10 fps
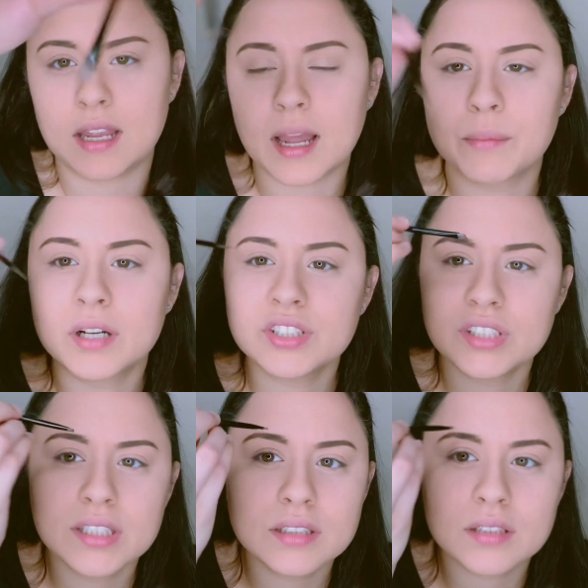I brush
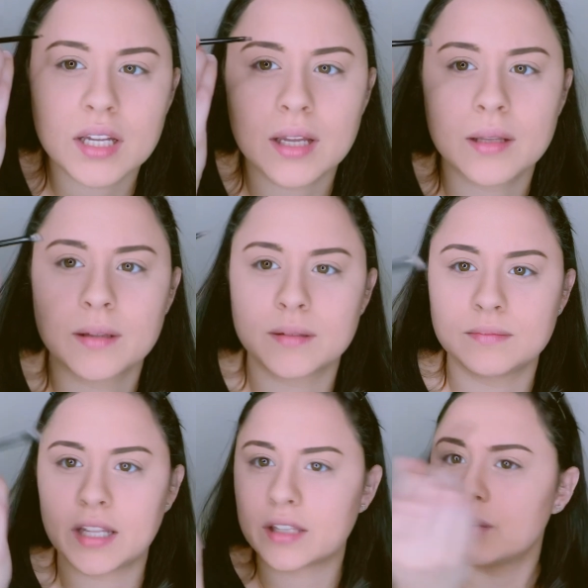it. I,
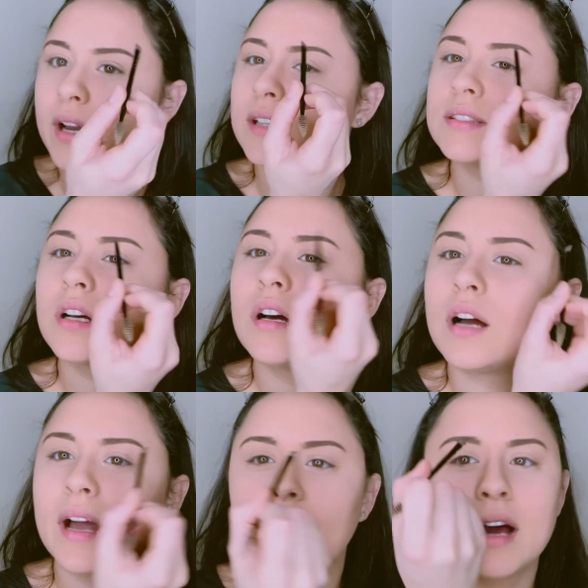like you guys saw,
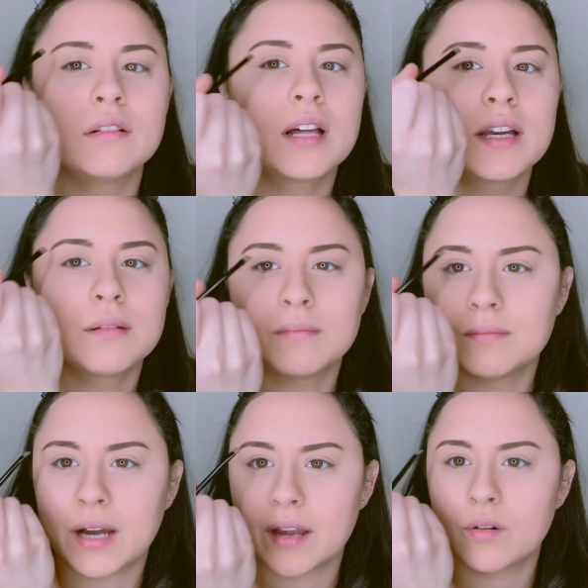I outline
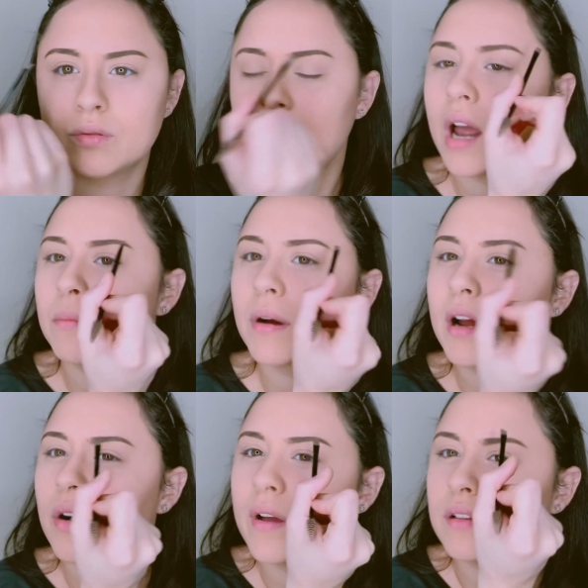my own
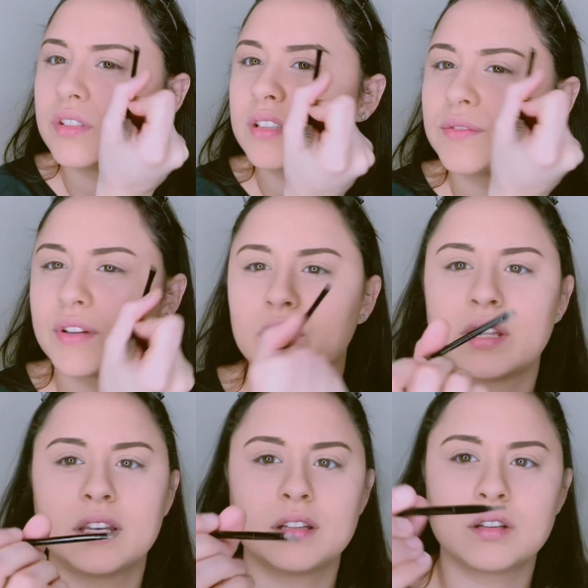eyebrow and just fill
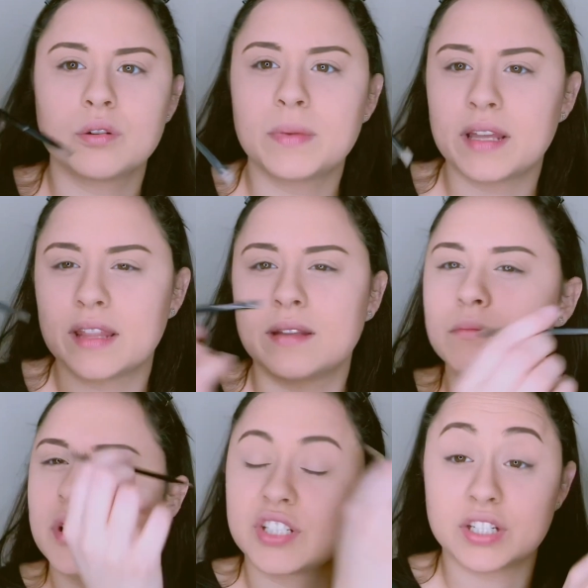in a little bit and then
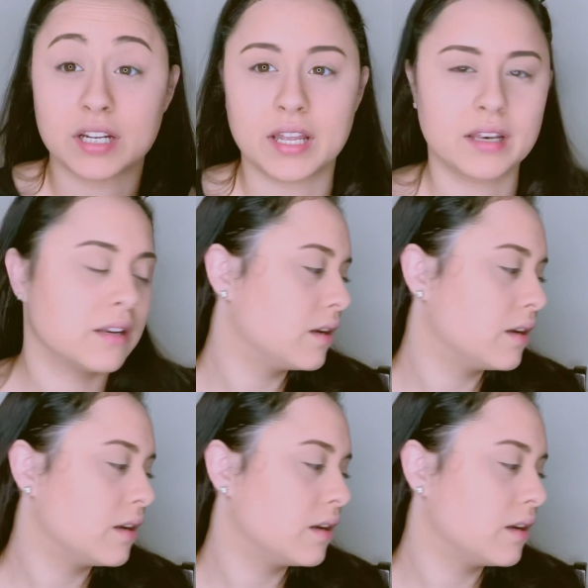brush it again.